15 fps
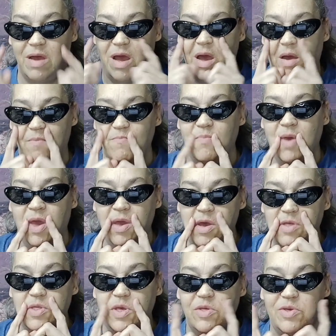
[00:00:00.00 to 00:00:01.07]

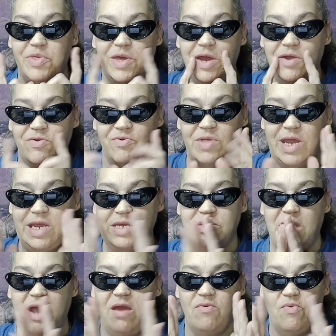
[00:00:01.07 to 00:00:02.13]
The only thing I don't like is
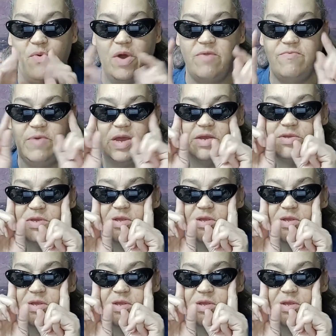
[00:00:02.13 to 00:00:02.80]
I have a wide face,